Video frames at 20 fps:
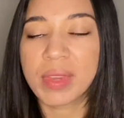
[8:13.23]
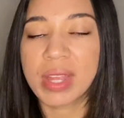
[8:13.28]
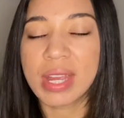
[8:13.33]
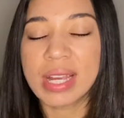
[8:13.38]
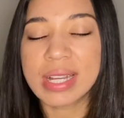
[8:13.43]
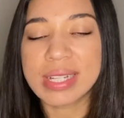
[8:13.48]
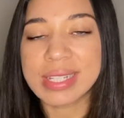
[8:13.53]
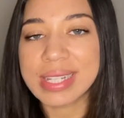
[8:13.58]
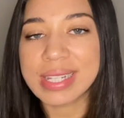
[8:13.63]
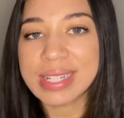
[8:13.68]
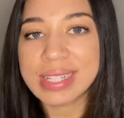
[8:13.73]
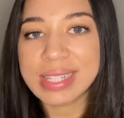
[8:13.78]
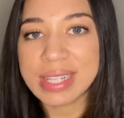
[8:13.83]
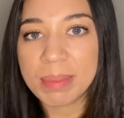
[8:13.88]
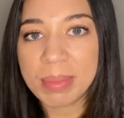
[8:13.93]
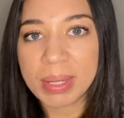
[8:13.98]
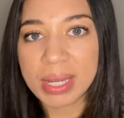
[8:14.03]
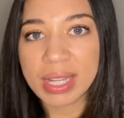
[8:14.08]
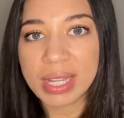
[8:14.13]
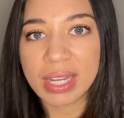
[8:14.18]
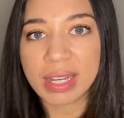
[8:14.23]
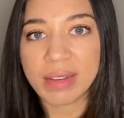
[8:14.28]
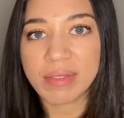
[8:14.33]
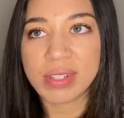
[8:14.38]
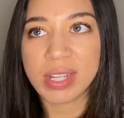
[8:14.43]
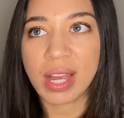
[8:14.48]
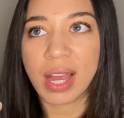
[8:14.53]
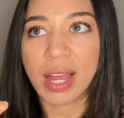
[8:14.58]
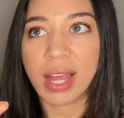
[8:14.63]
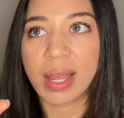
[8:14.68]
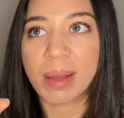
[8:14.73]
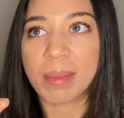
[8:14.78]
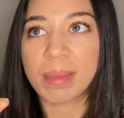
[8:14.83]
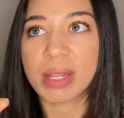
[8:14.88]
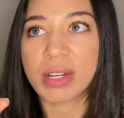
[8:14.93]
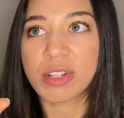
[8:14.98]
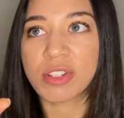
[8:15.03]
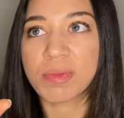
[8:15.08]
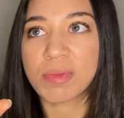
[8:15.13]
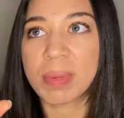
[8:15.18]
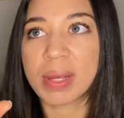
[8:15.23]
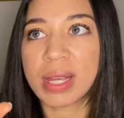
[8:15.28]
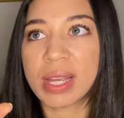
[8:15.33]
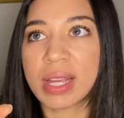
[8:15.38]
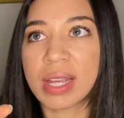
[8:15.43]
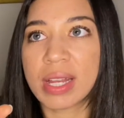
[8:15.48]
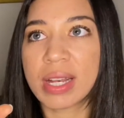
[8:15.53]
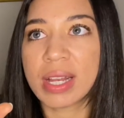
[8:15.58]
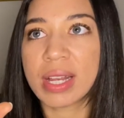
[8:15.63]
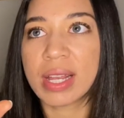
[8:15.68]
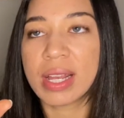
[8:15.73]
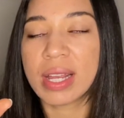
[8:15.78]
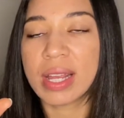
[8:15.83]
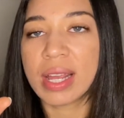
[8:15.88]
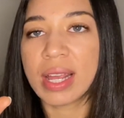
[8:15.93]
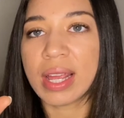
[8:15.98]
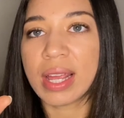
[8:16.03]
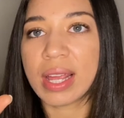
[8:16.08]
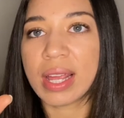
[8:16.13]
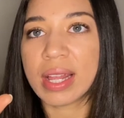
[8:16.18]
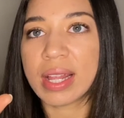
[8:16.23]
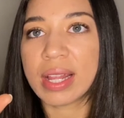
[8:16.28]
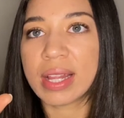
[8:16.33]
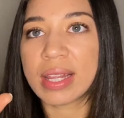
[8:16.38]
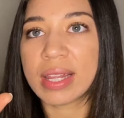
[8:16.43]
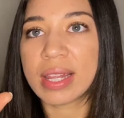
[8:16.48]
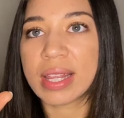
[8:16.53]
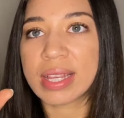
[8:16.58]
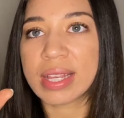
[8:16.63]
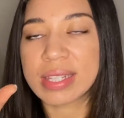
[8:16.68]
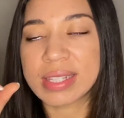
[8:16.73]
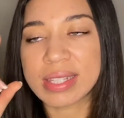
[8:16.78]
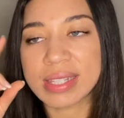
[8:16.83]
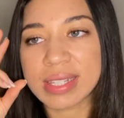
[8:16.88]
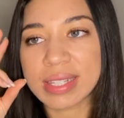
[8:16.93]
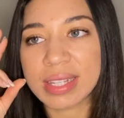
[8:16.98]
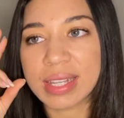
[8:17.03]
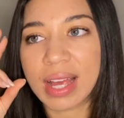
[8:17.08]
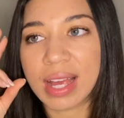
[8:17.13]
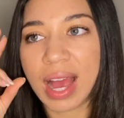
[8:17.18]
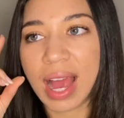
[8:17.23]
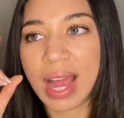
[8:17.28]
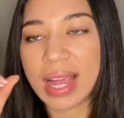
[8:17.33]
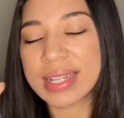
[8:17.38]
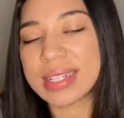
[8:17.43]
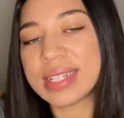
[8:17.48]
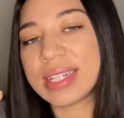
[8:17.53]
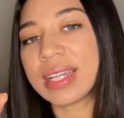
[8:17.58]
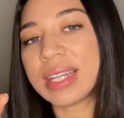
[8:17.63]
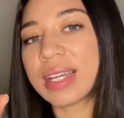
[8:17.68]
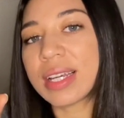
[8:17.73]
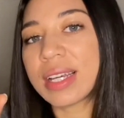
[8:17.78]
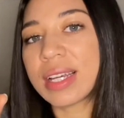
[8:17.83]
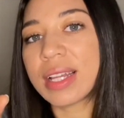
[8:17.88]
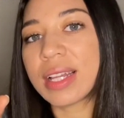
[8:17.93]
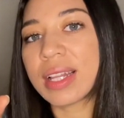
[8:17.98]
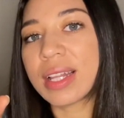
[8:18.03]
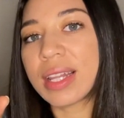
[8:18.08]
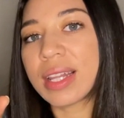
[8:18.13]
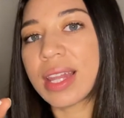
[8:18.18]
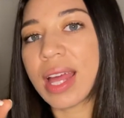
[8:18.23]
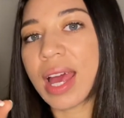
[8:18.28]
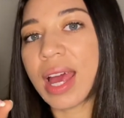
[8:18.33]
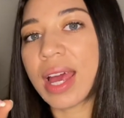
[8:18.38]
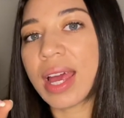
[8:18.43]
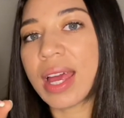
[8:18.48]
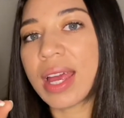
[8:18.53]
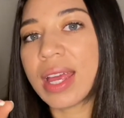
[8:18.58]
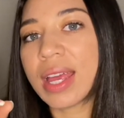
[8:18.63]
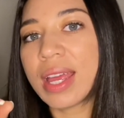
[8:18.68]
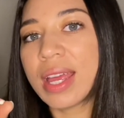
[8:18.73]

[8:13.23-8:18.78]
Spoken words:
Since the beginning of time, there's been this idea that